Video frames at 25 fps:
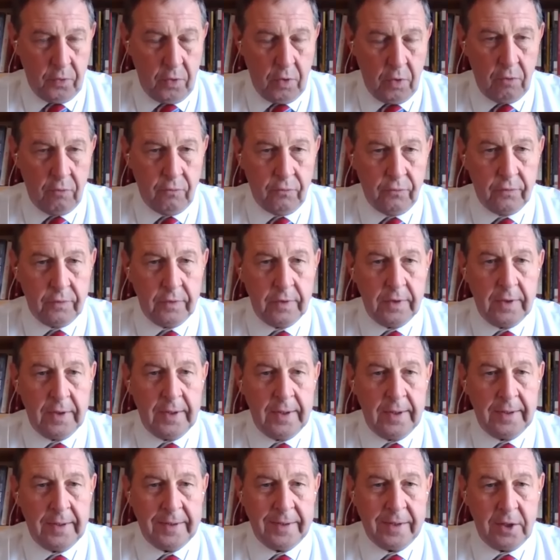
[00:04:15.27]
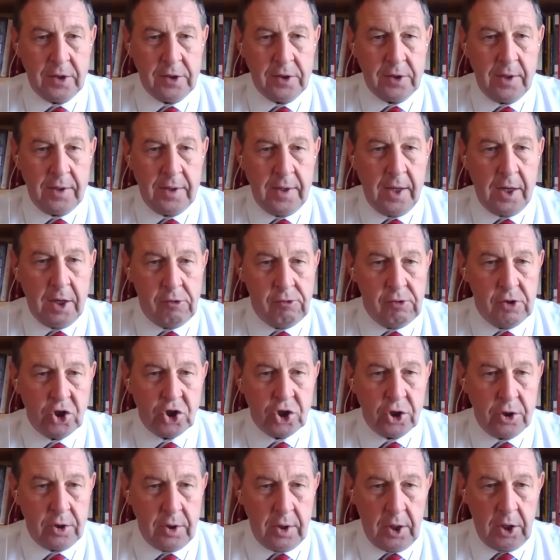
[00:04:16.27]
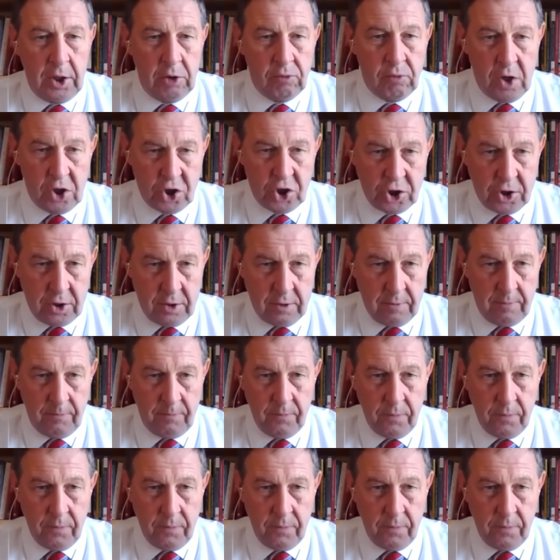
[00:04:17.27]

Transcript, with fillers: of Krasnodar region in Russia,